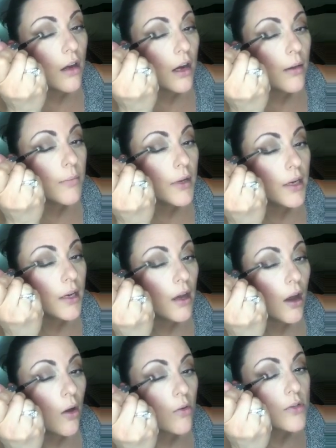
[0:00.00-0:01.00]
I'm going to
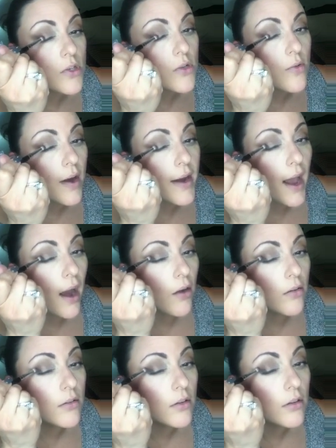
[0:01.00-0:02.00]
go straight
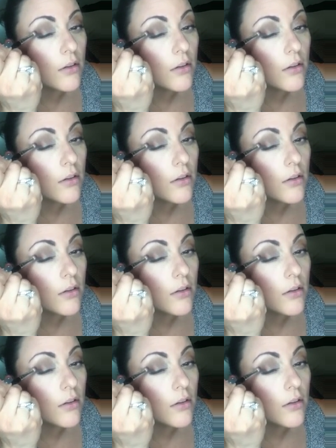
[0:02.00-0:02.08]
out,